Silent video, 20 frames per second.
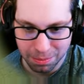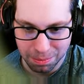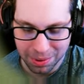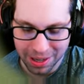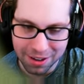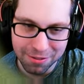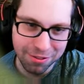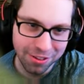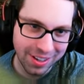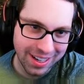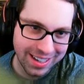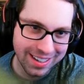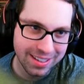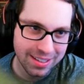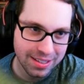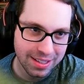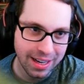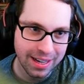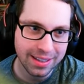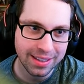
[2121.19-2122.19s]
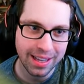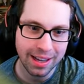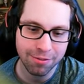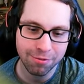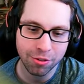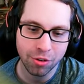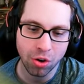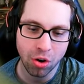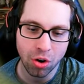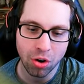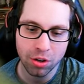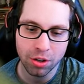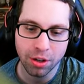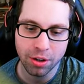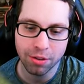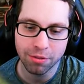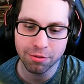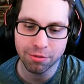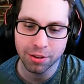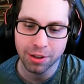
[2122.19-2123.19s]
But I feel like it's like that for all
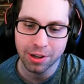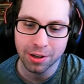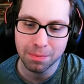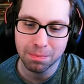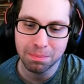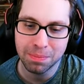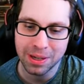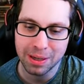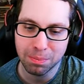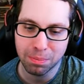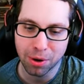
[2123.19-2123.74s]
of E.